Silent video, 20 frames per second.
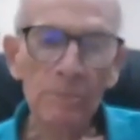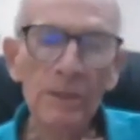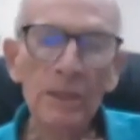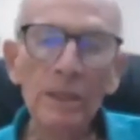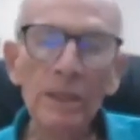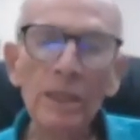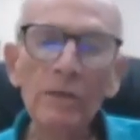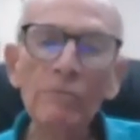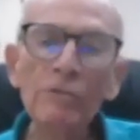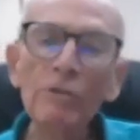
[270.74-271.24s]

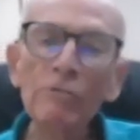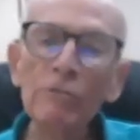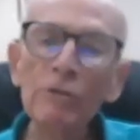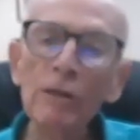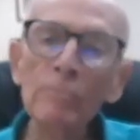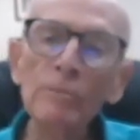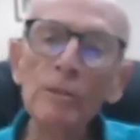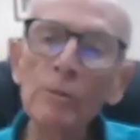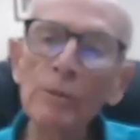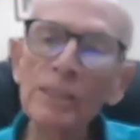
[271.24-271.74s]
if you're
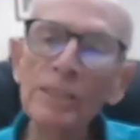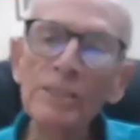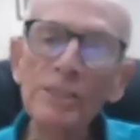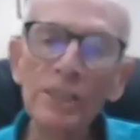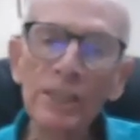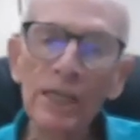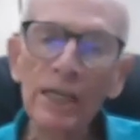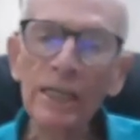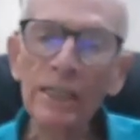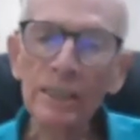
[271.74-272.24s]
from
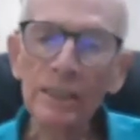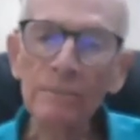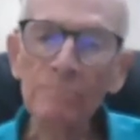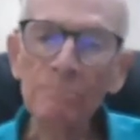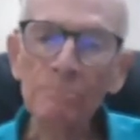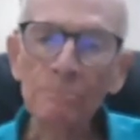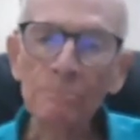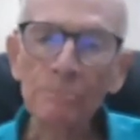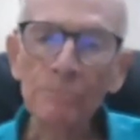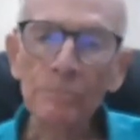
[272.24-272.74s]
Louisiana,
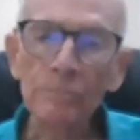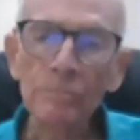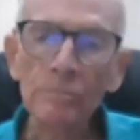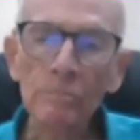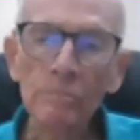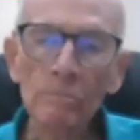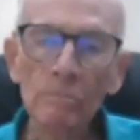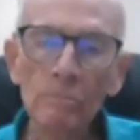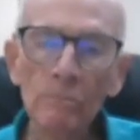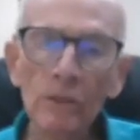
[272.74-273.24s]

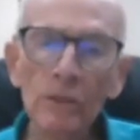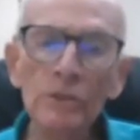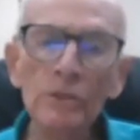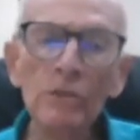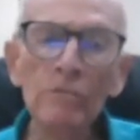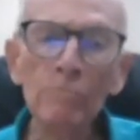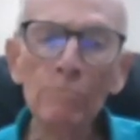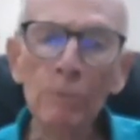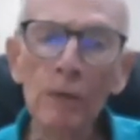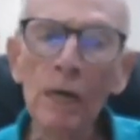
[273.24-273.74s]

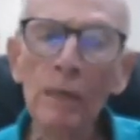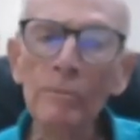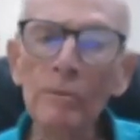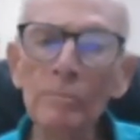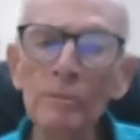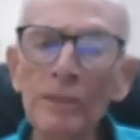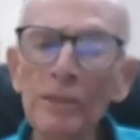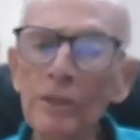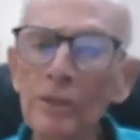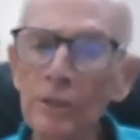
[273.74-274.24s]
you've
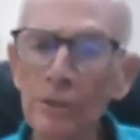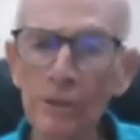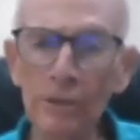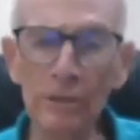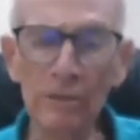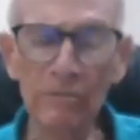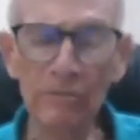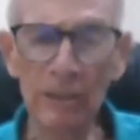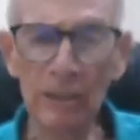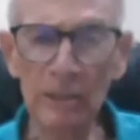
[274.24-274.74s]
probably heard
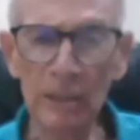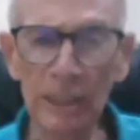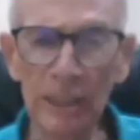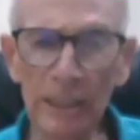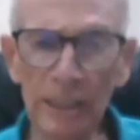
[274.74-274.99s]
of Our Lady